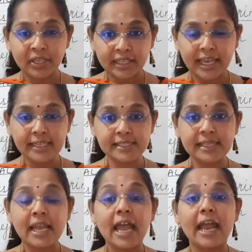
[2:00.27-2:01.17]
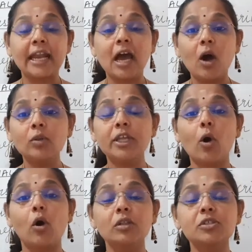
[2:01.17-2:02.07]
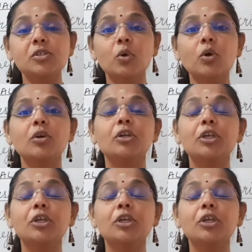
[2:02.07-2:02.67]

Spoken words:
yes, and how they also